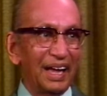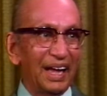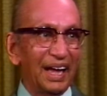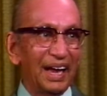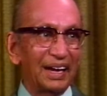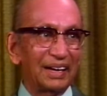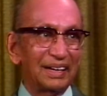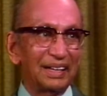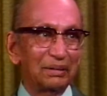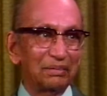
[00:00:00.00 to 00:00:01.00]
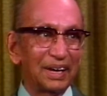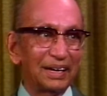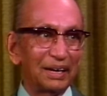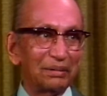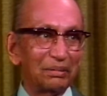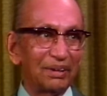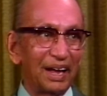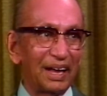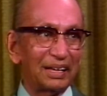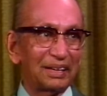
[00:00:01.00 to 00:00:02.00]
and the waiter would
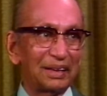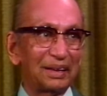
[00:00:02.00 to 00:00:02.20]
ask,